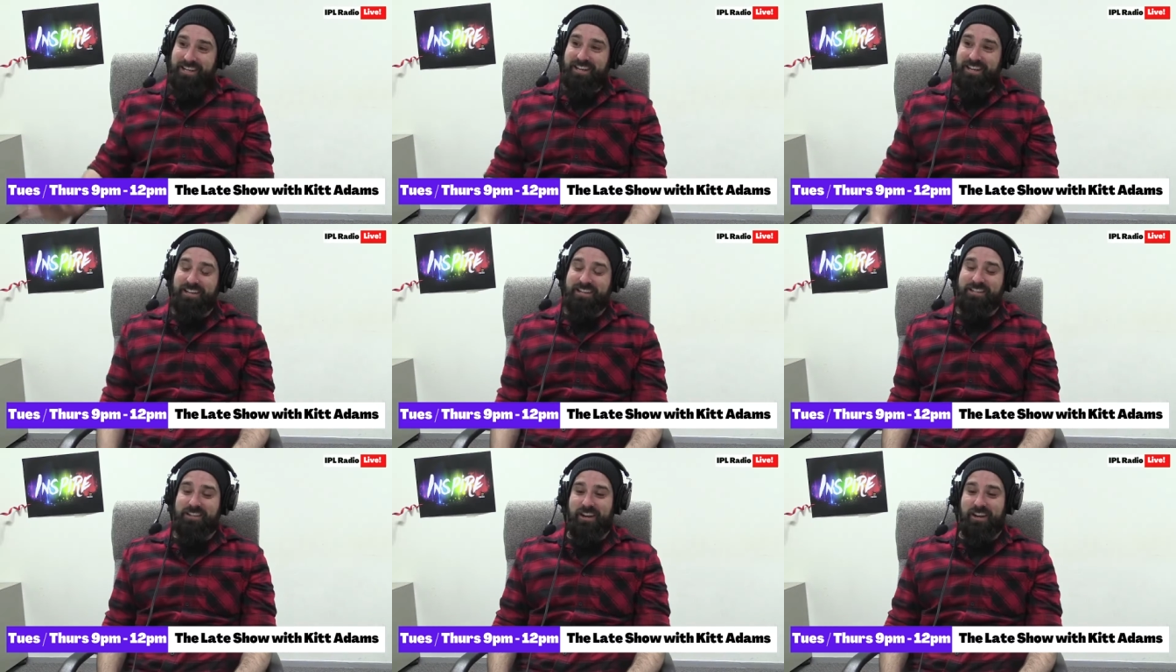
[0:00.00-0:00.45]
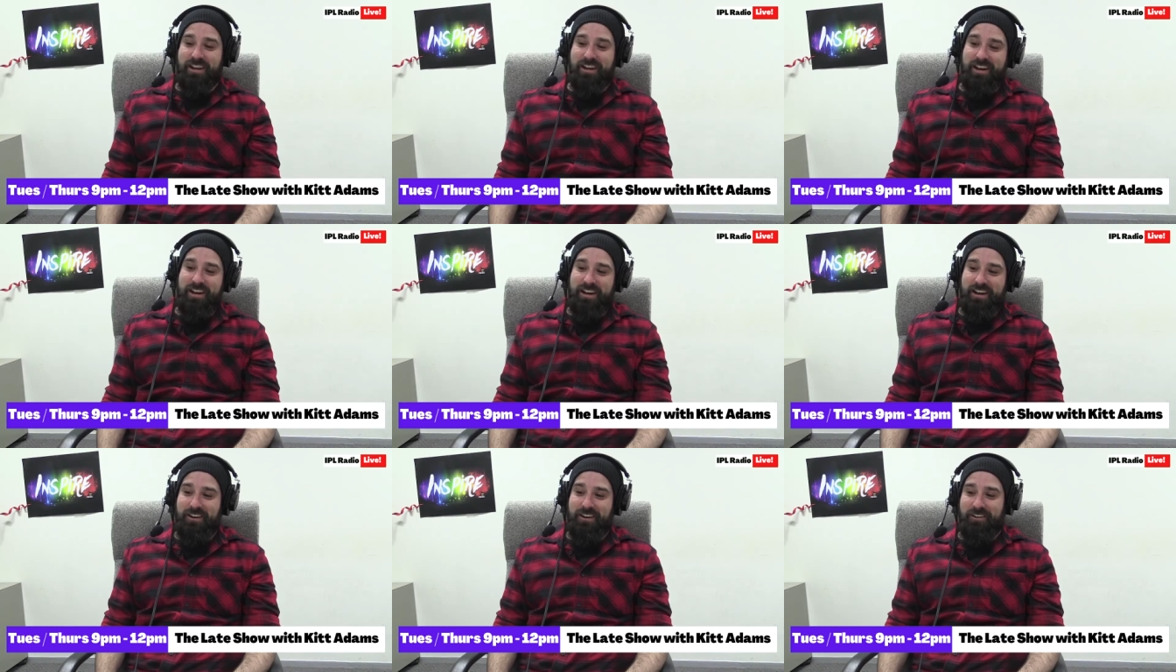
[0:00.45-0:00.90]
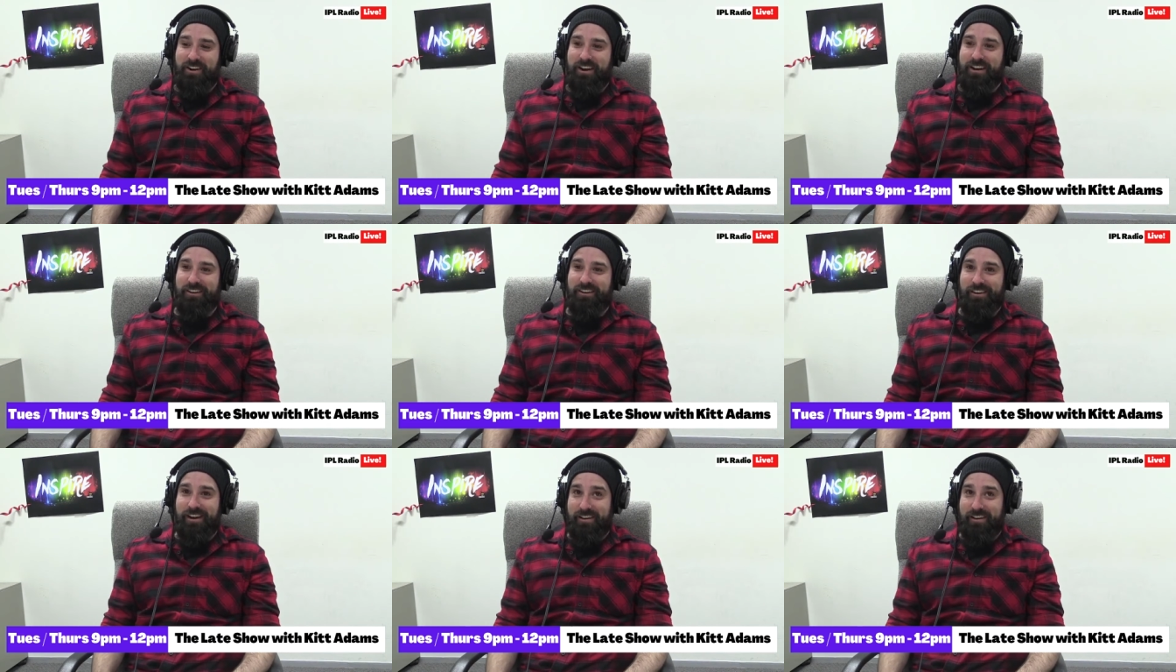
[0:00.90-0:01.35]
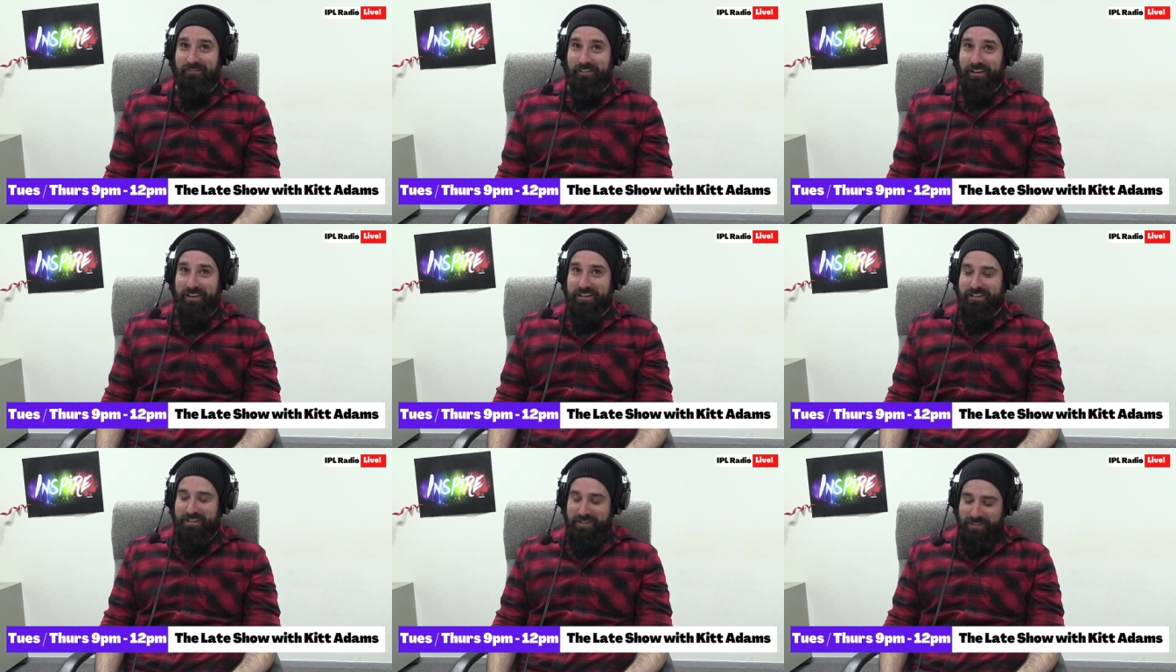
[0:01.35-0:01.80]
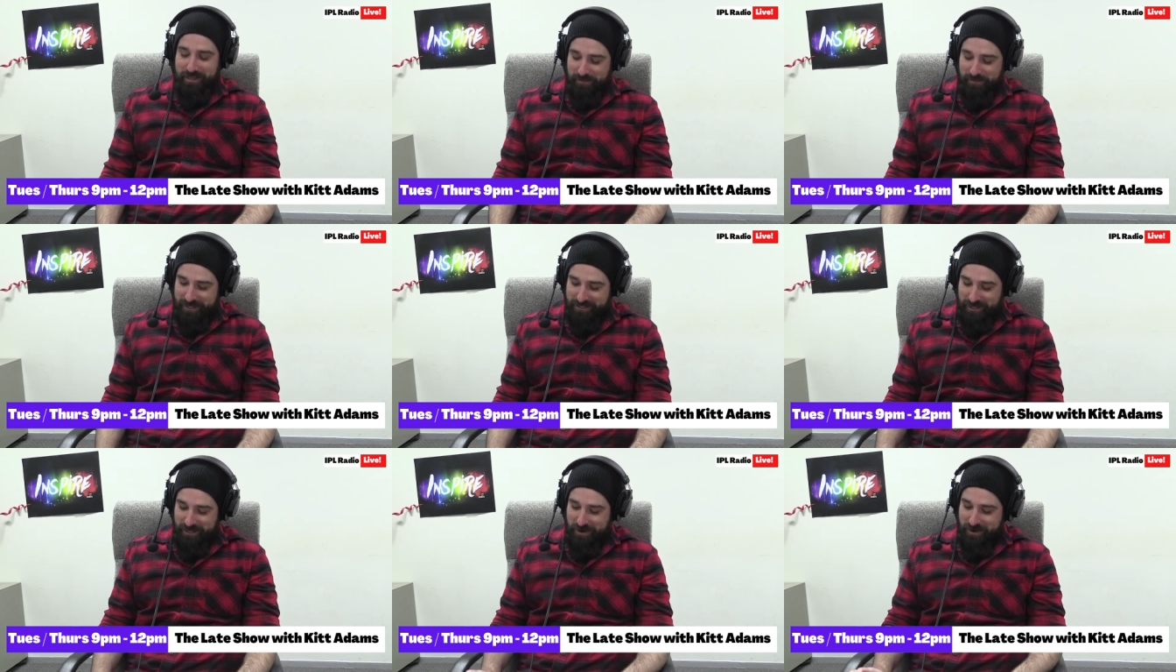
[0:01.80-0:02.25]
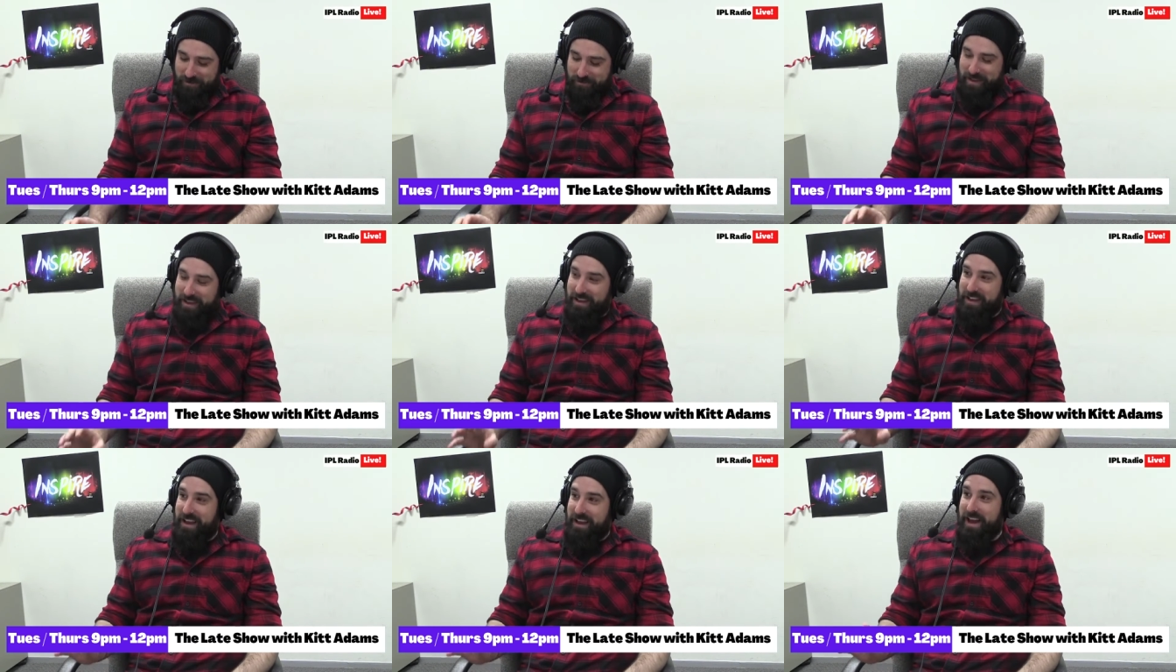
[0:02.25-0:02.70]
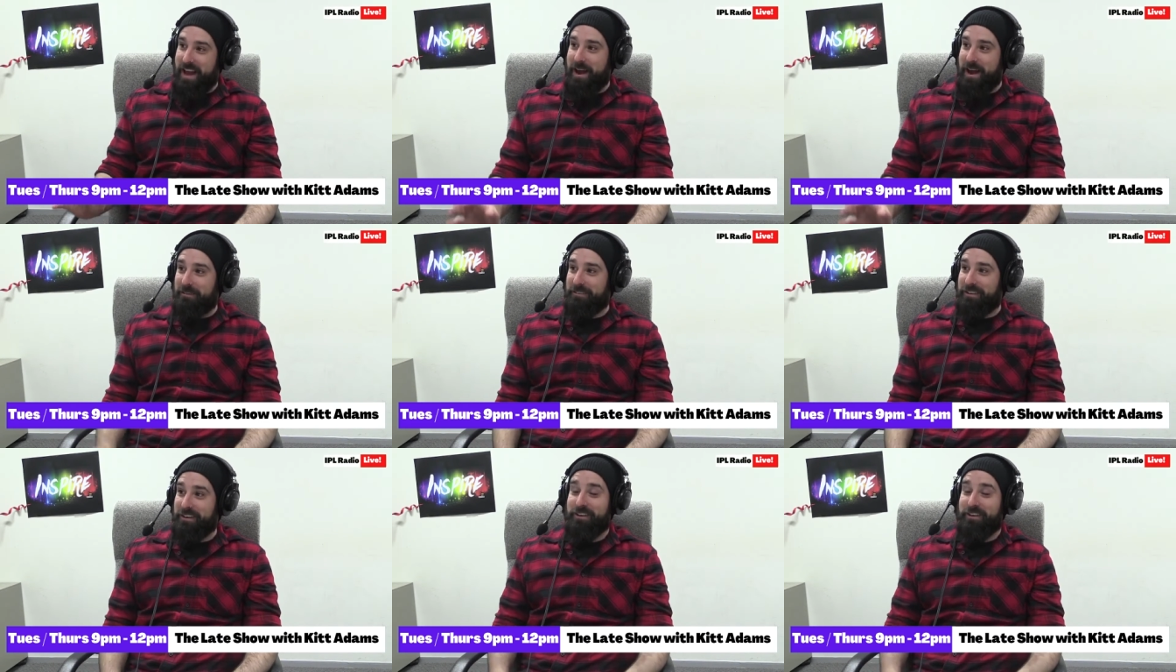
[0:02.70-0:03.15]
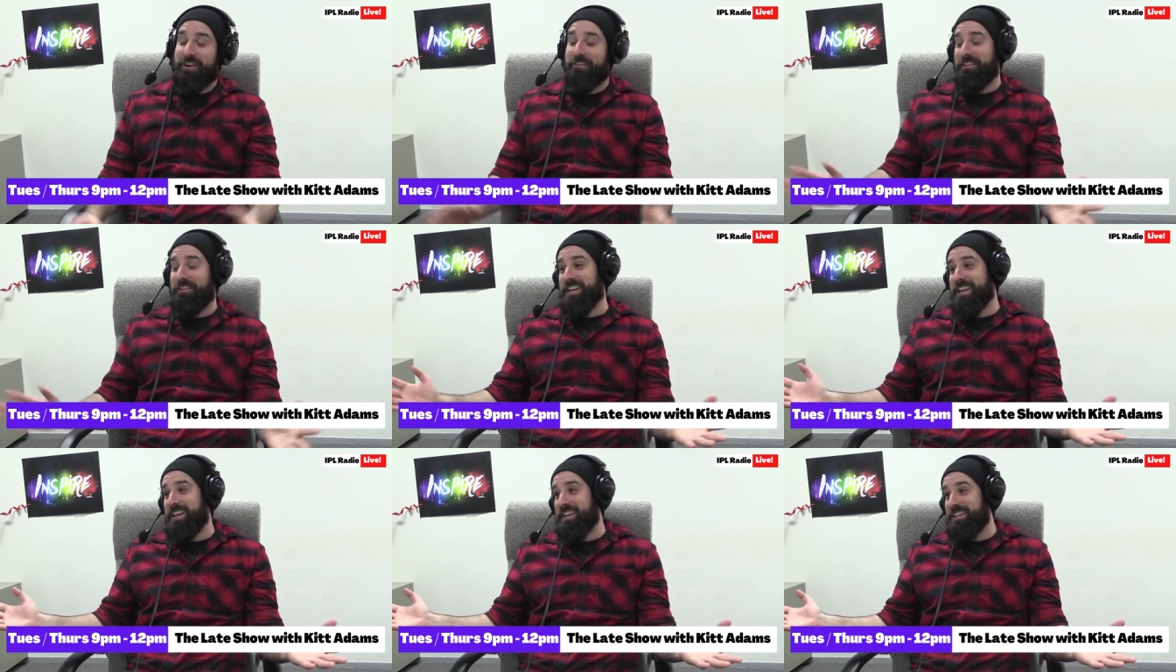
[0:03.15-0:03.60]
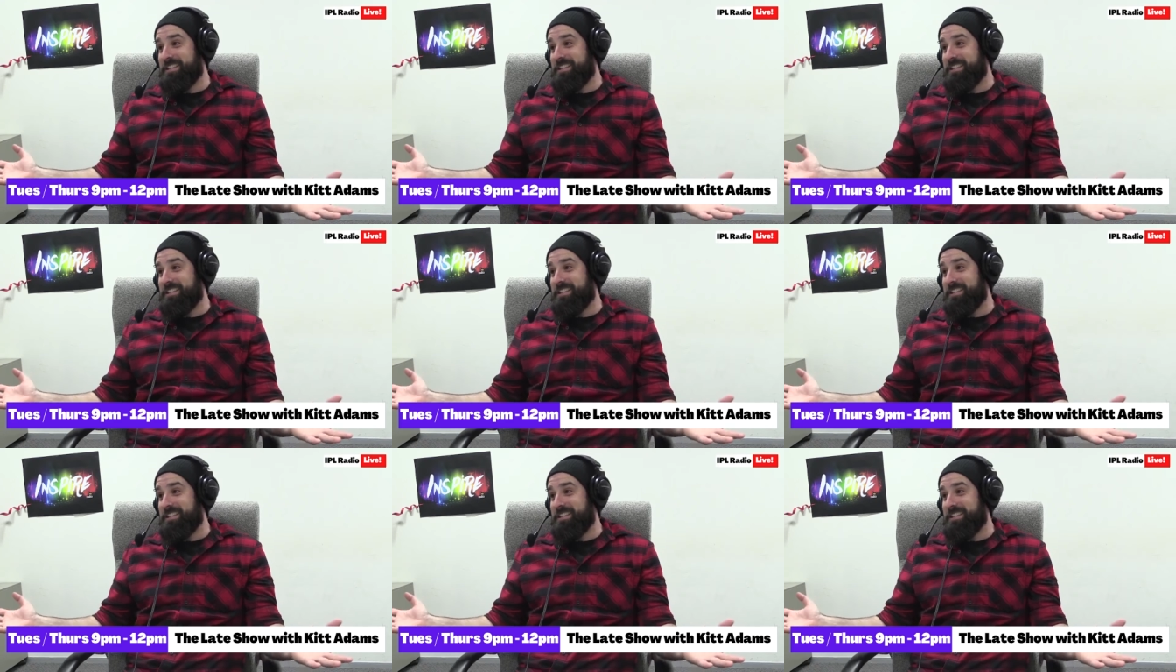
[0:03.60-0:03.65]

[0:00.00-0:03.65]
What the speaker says: because I don't have Disney Plus at home. I don't have any kids.